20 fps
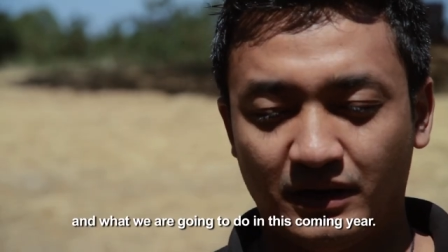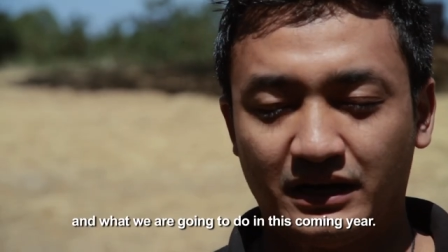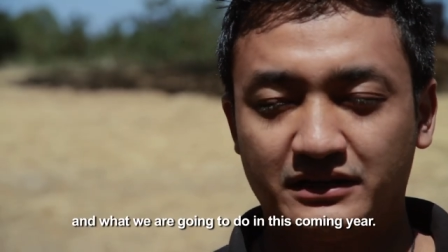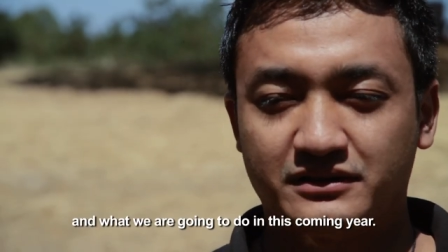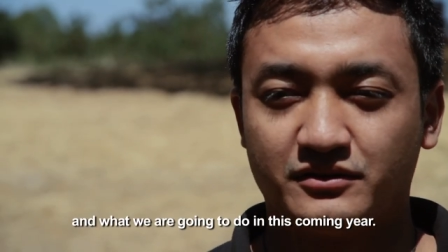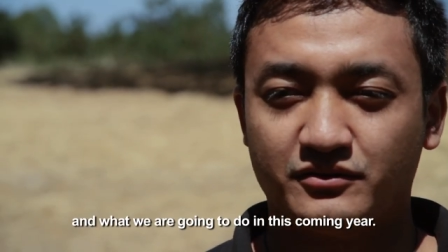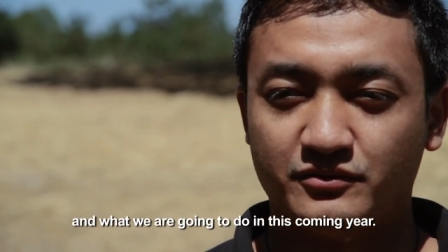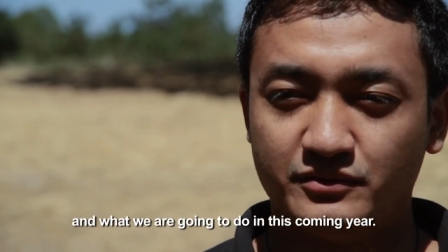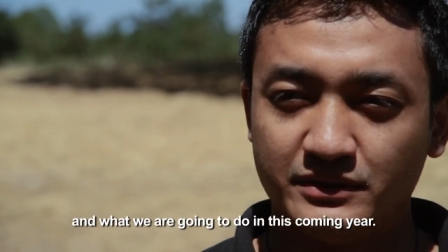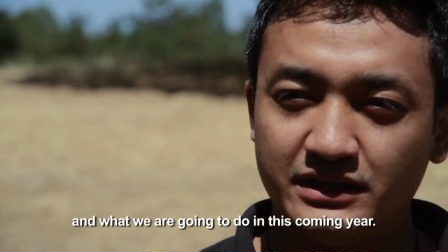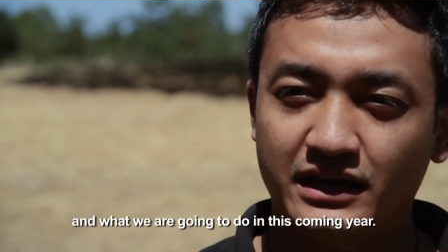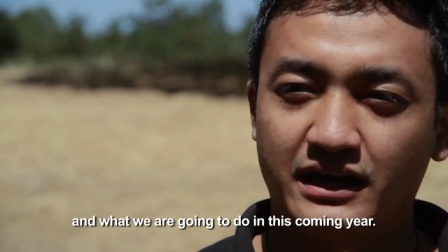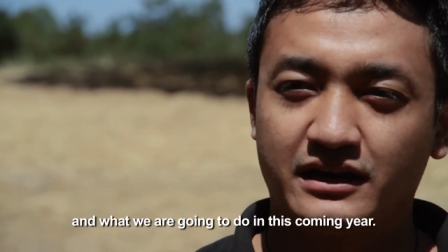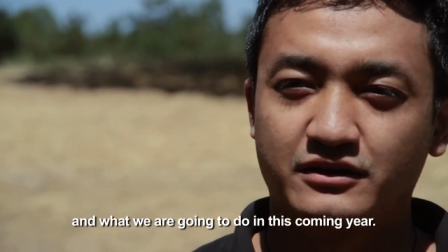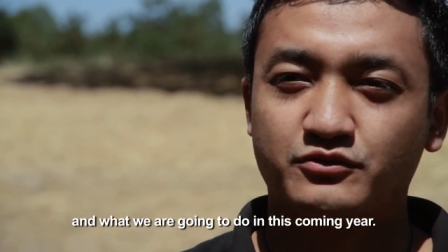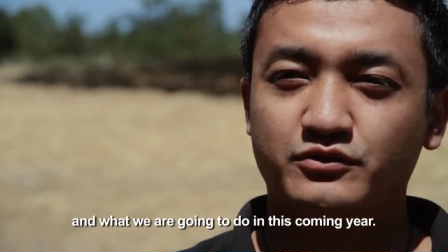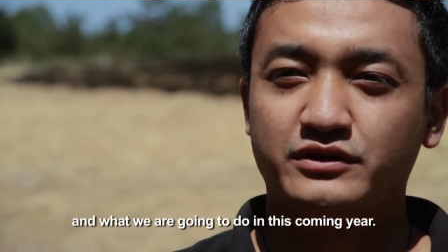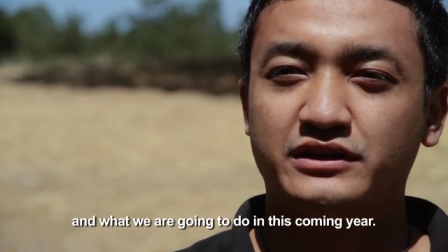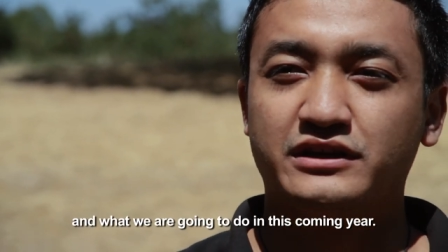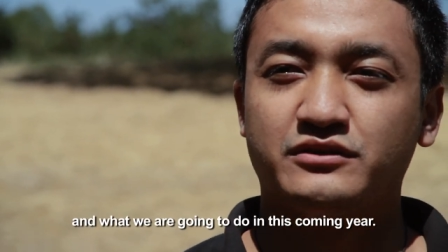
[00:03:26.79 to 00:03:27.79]
what we are
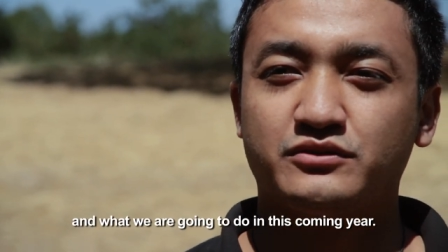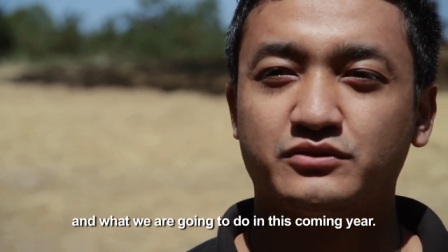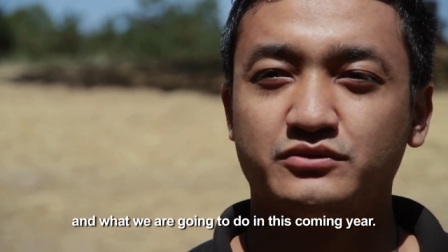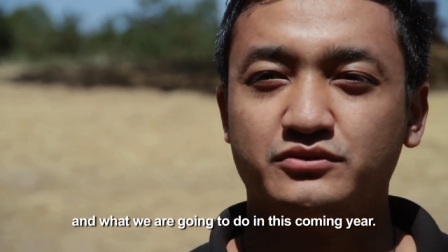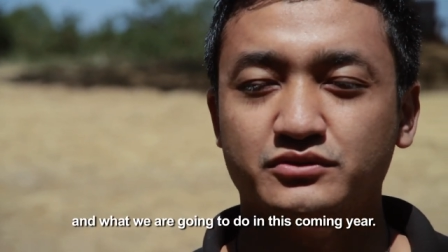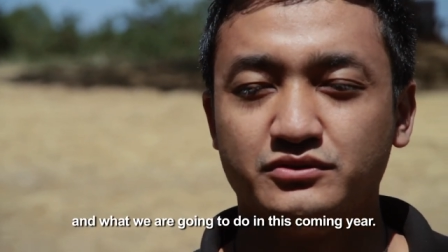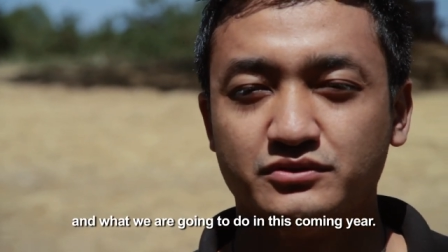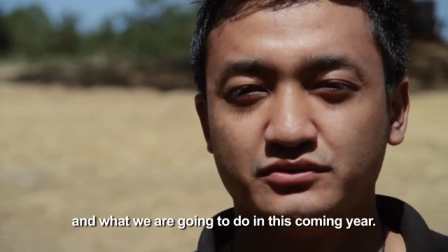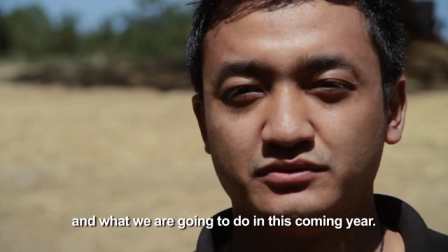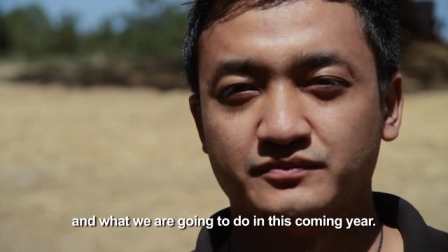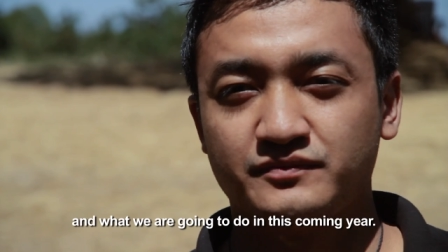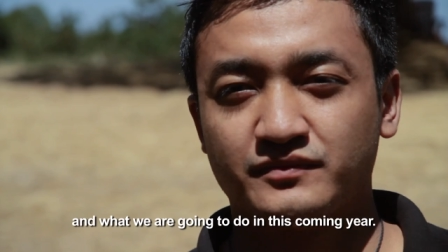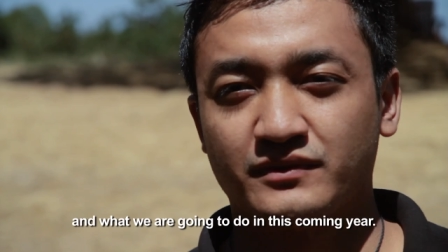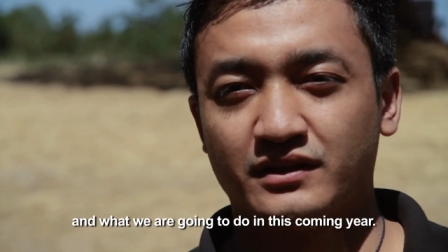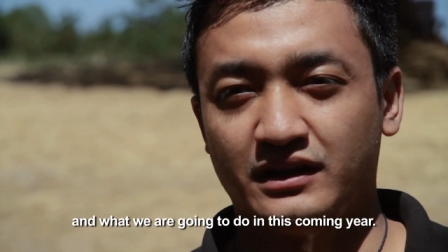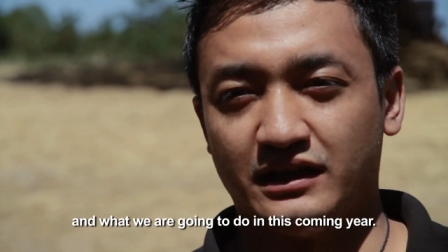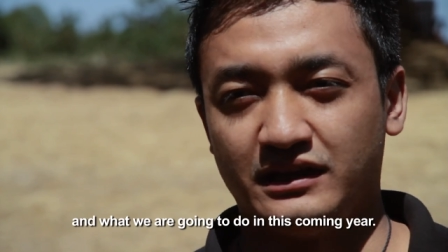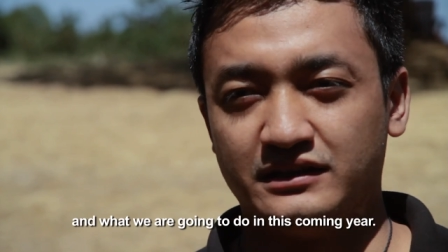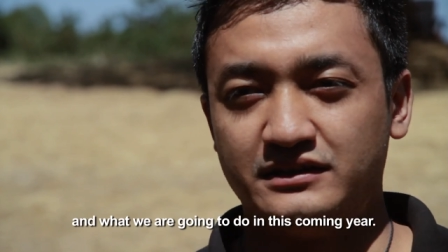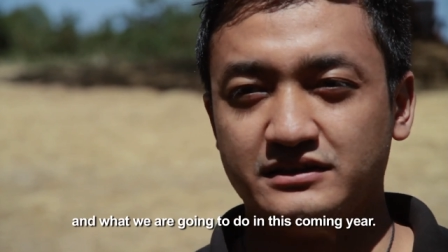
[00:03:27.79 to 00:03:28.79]
going to do
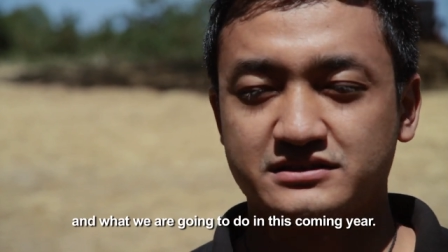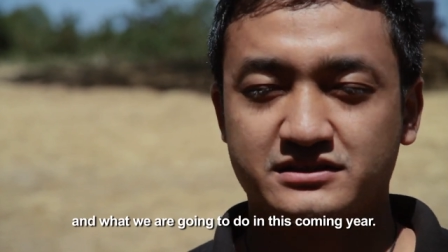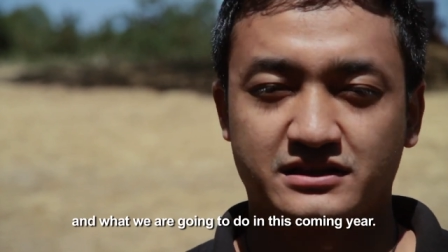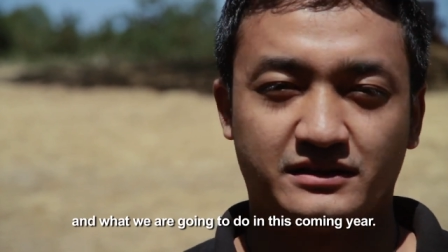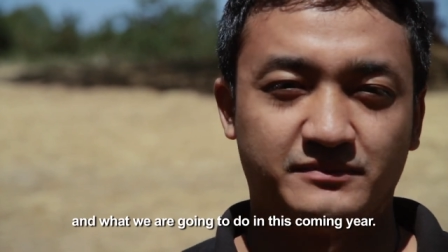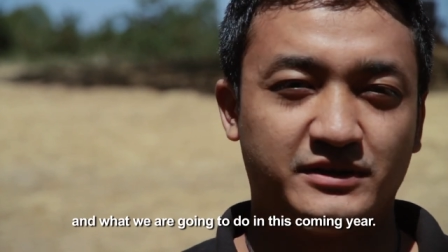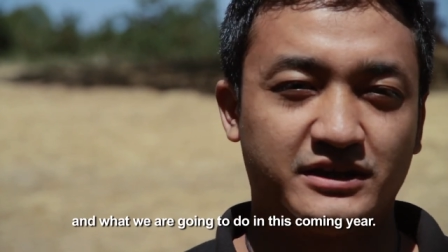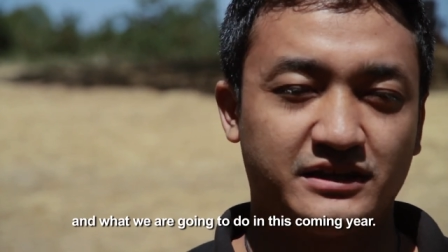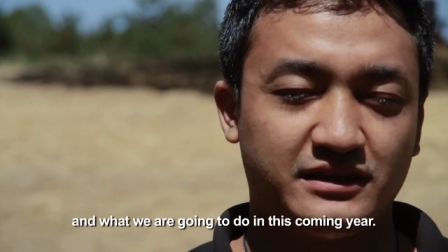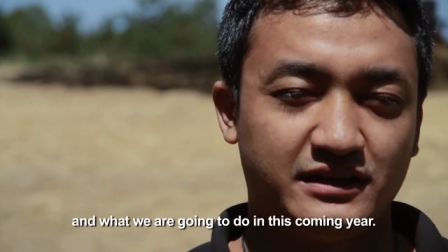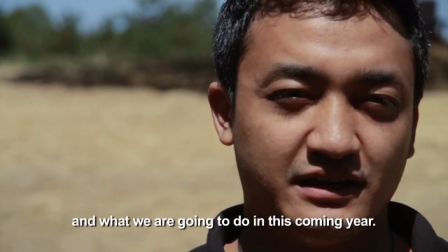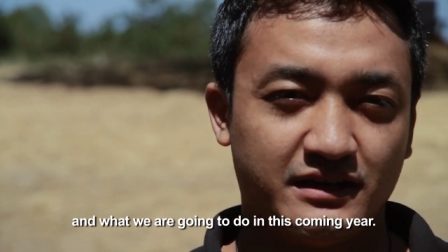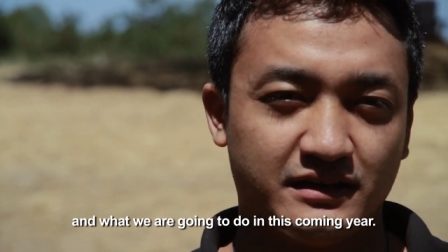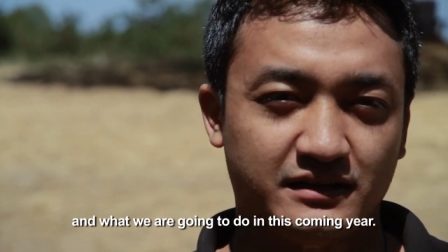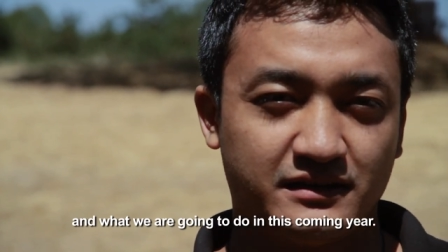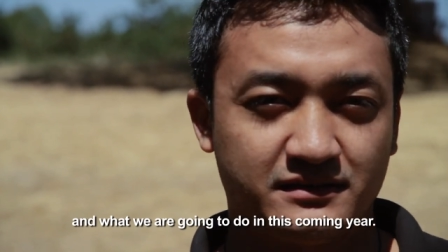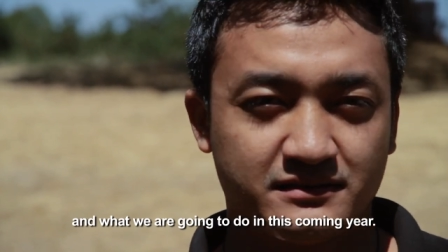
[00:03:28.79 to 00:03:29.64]
in this coming year.